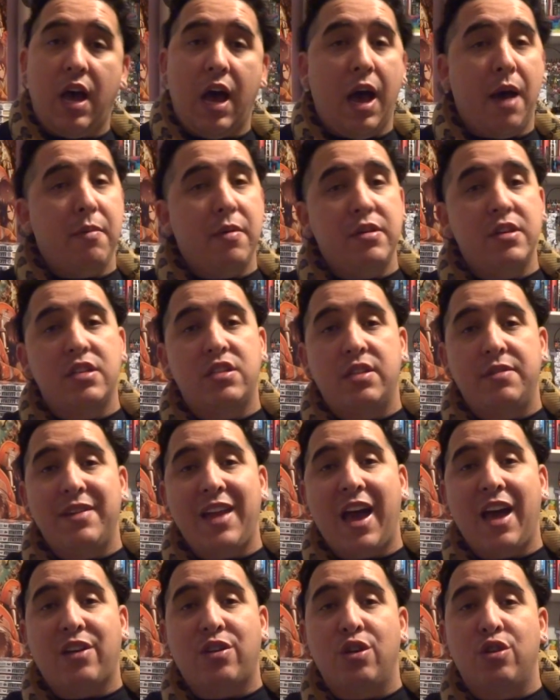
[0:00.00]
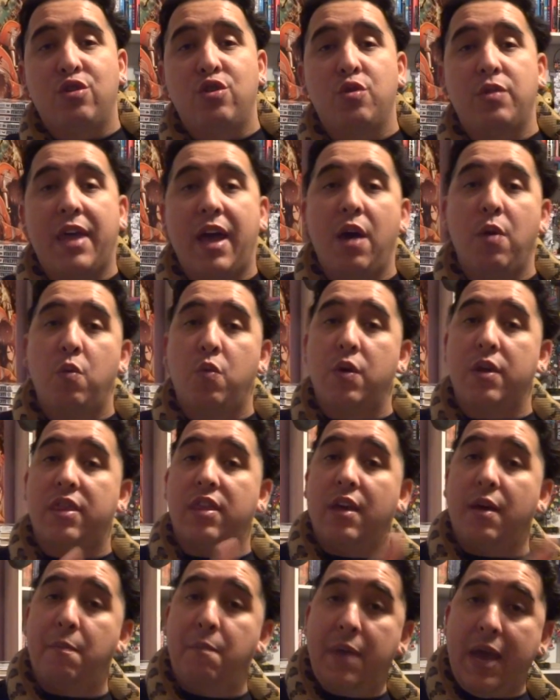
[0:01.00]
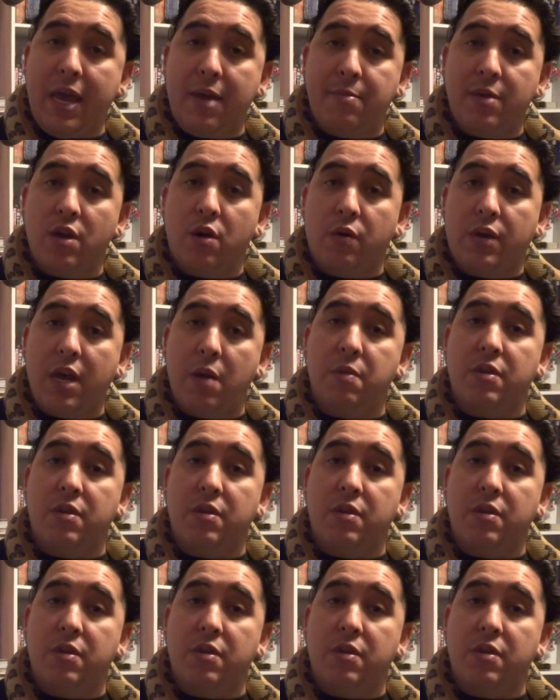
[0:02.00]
I'm not going to do that with a baby, okay?